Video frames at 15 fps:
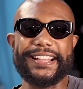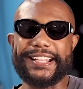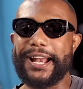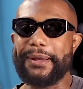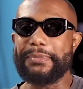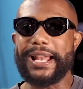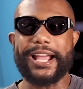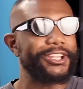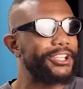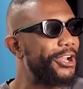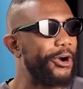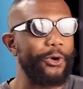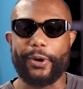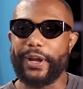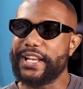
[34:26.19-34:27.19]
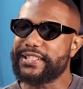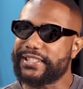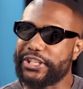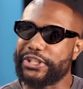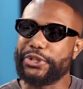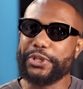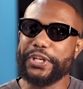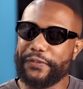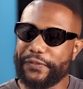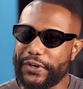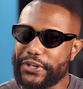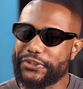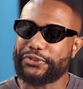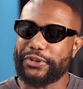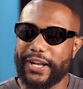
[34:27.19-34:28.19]
and then I'm like, yo, is the
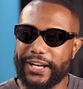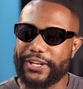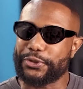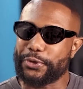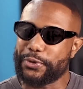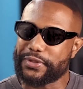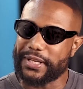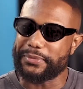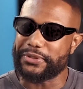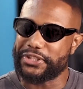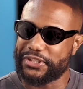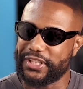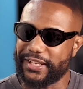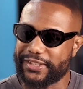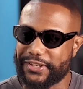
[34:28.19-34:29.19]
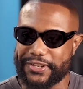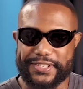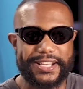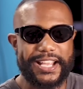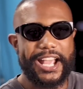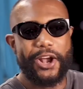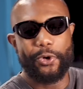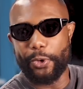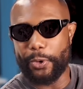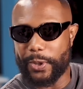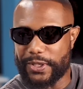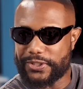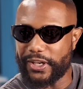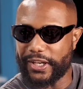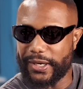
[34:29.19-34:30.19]
universe trying to do some shit? Because we
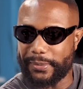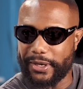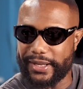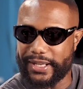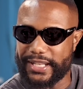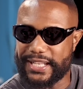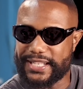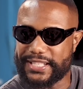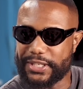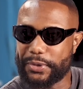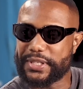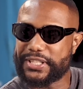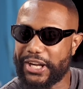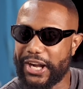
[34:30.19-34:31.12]
were talking about easy with so,